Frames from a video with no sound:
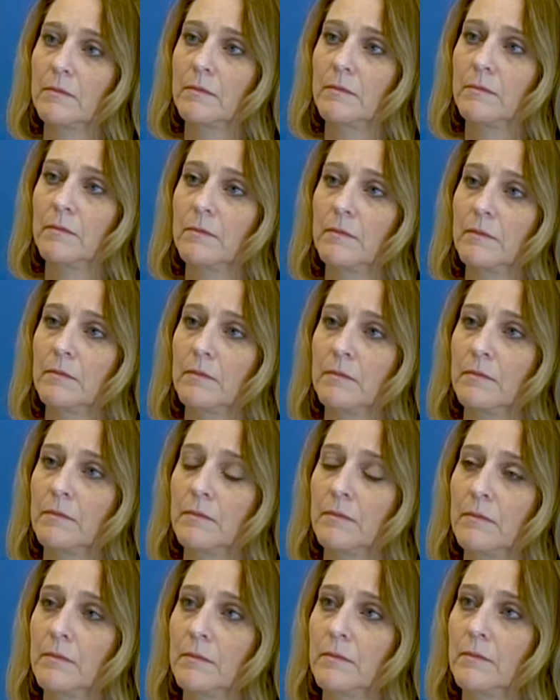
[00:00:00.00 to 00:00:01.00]

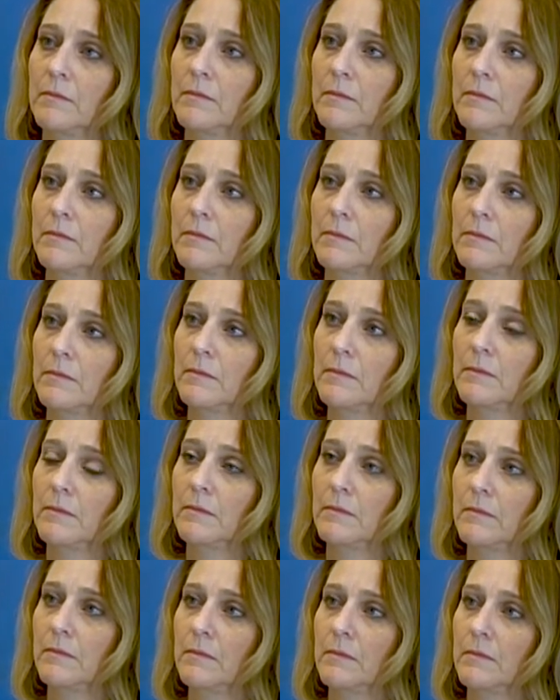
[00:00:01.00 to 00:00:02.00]

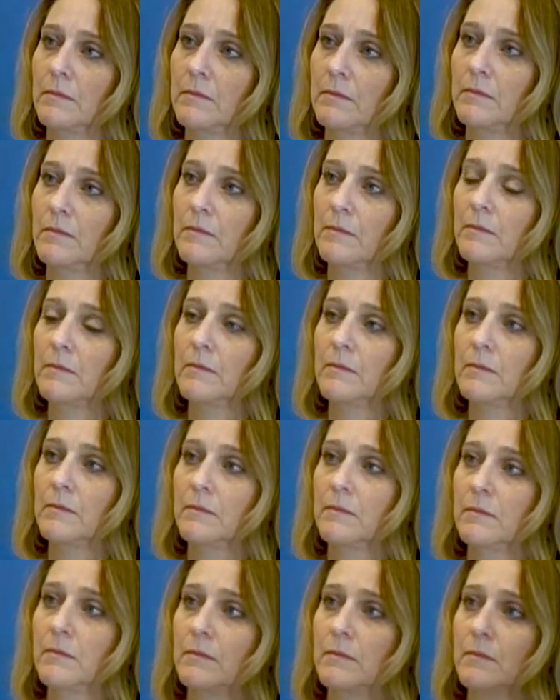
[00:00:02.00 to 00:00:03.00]

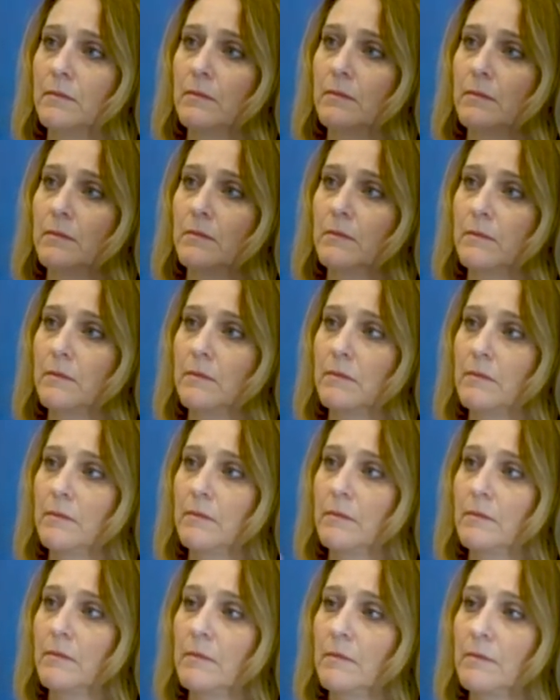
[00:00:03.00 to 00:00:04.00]

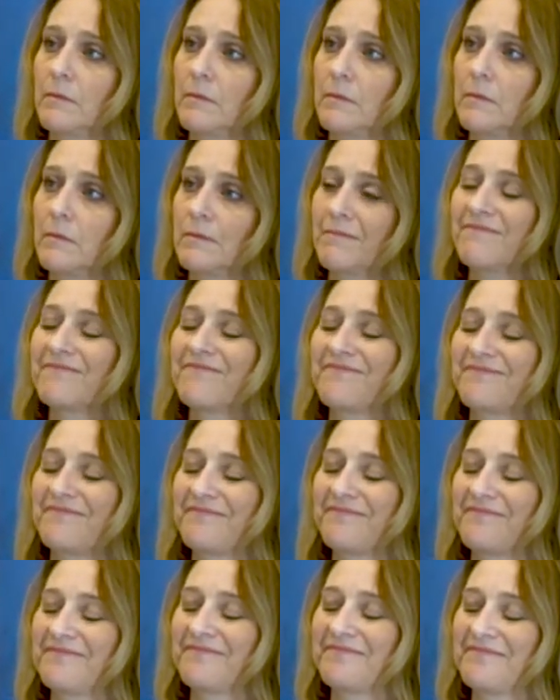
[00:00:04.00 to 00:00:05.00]

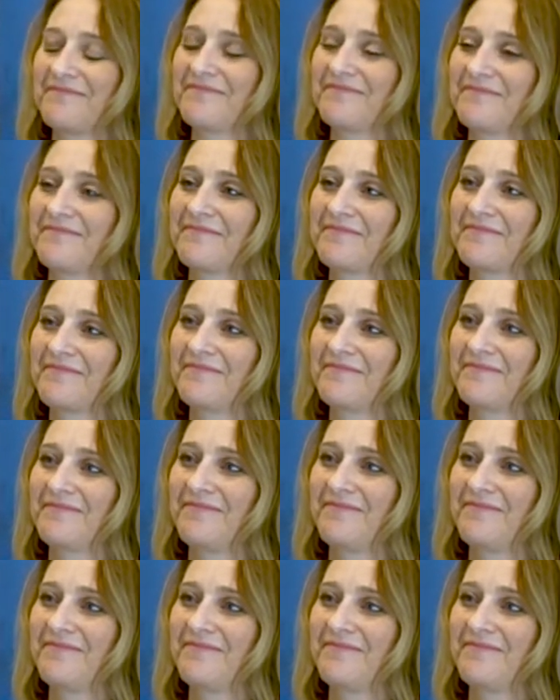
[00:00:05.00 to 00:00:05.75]
(silent)